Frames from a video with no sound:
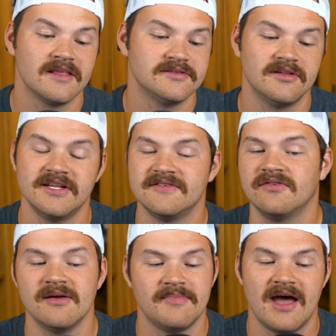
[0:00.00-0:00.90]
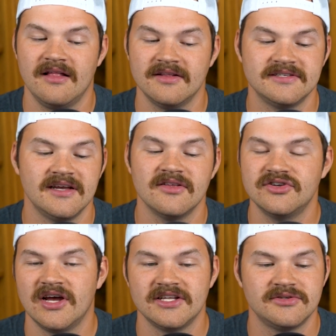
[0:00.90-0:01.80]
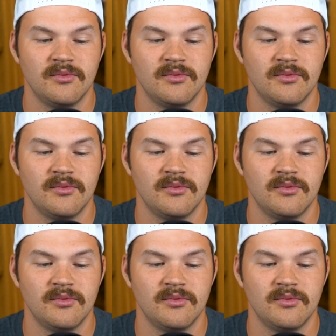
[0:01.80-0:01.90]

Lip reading: So let's flip that. Let's say the Jets